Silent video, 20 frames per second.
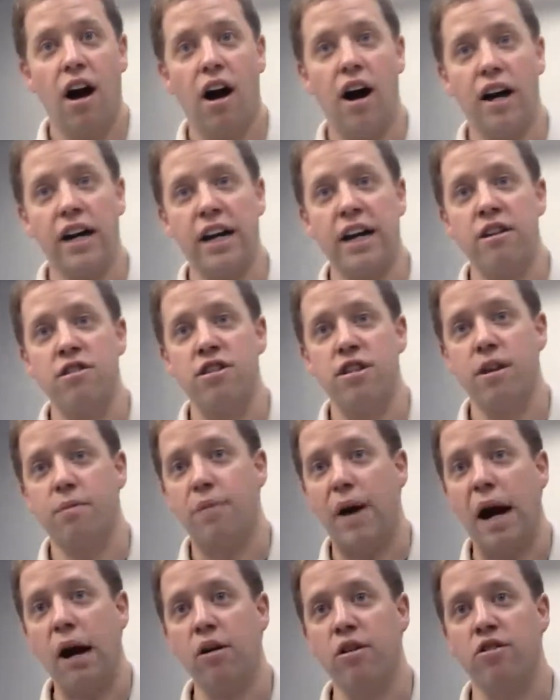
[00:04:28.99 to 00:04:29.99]
on each of the
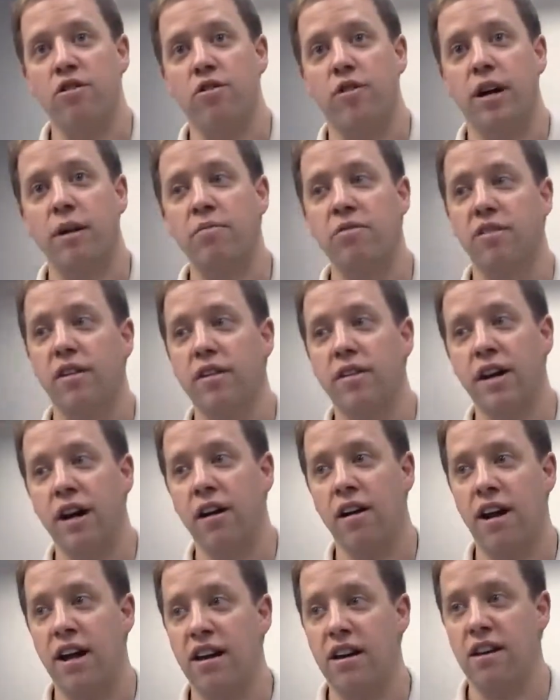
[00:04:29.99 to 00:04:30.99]
power strips
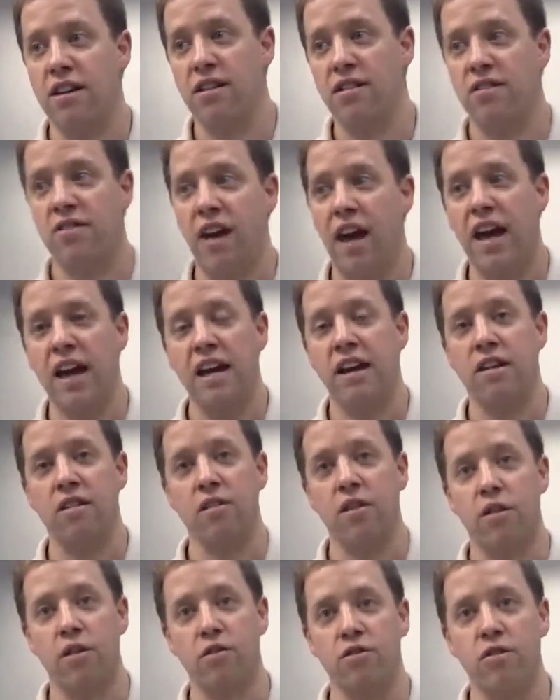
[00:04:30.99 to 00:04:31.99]
there is a
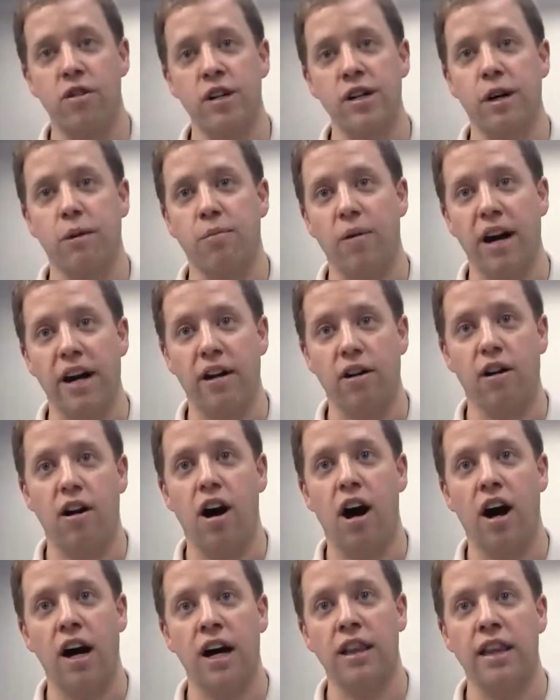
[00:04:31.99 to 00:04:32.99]
little circuit breaker
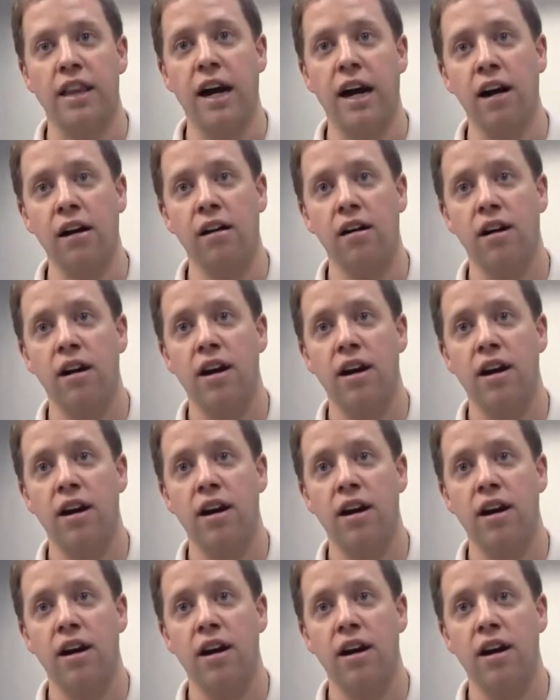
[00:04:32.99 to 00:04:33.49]
on there